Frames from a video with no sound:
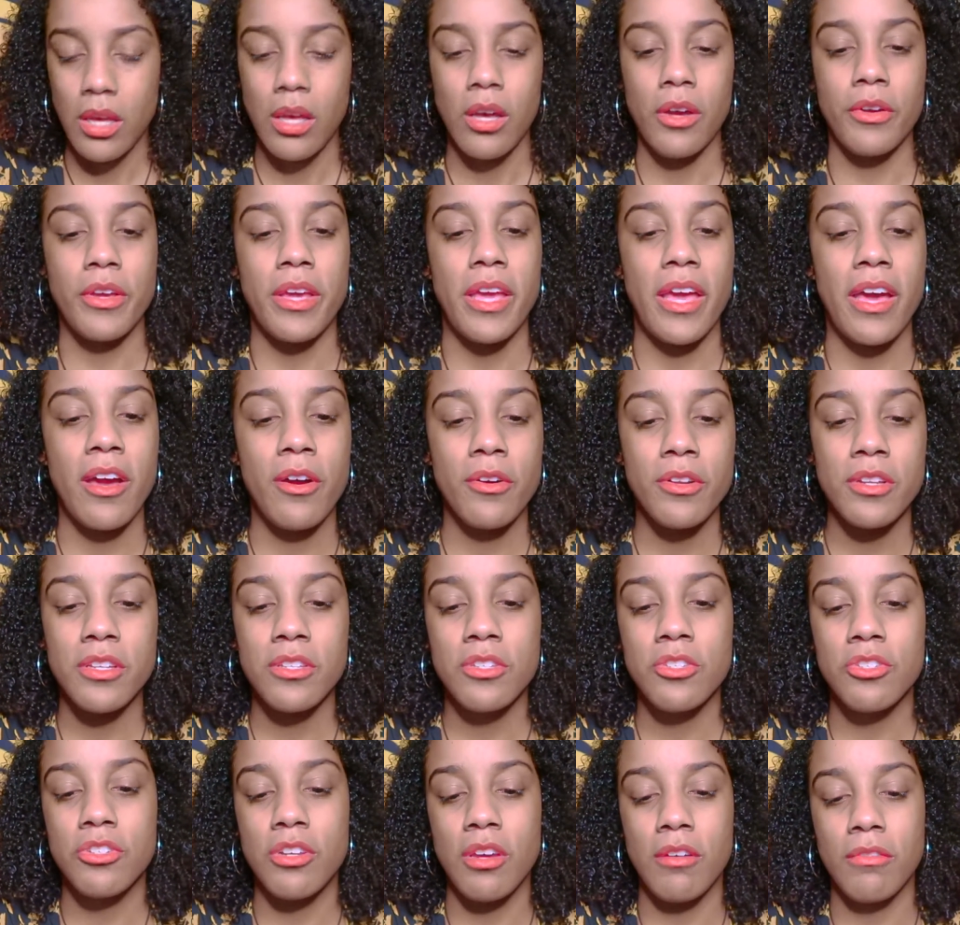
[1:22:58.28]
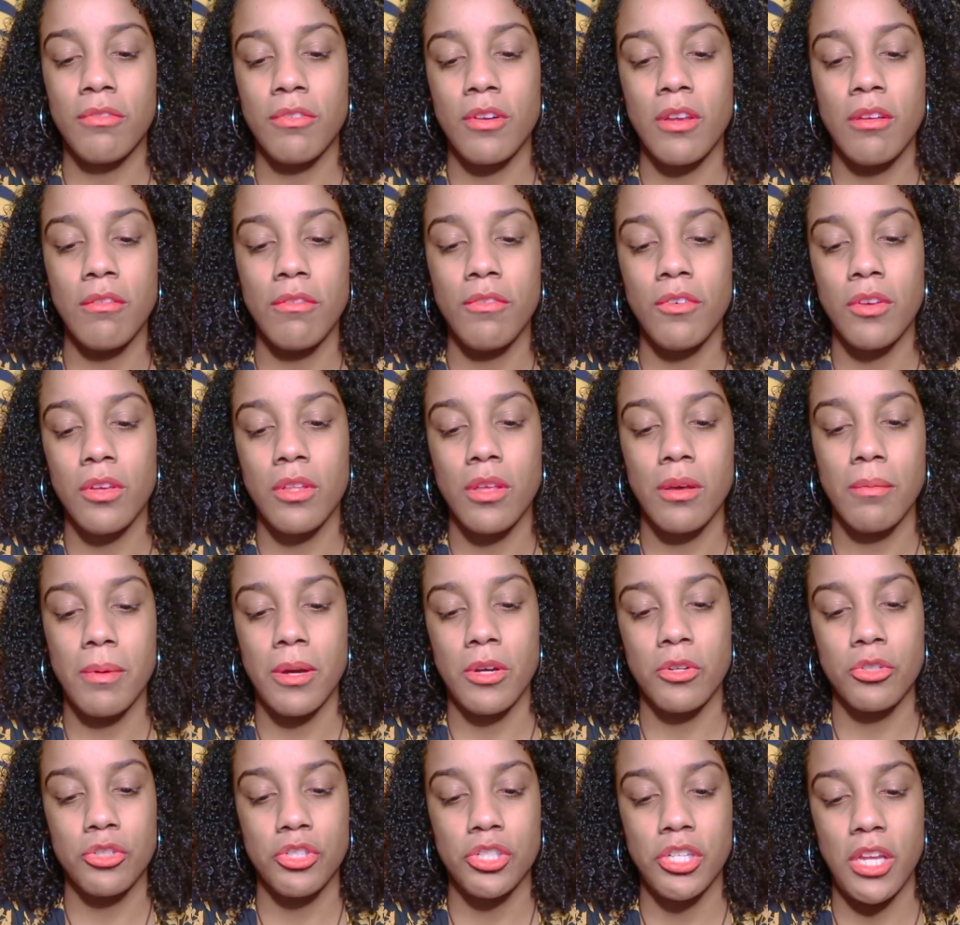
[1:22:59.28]
Okay, how does Jeffree feel
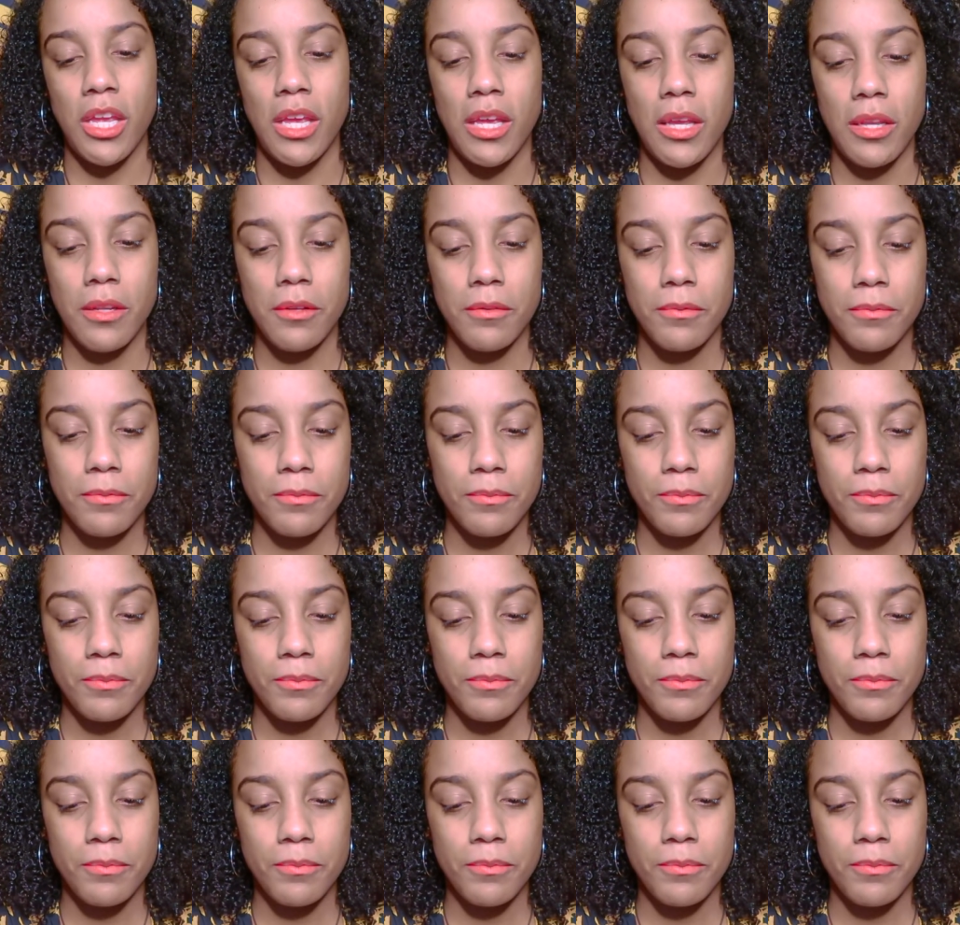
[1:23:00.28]
about Shane?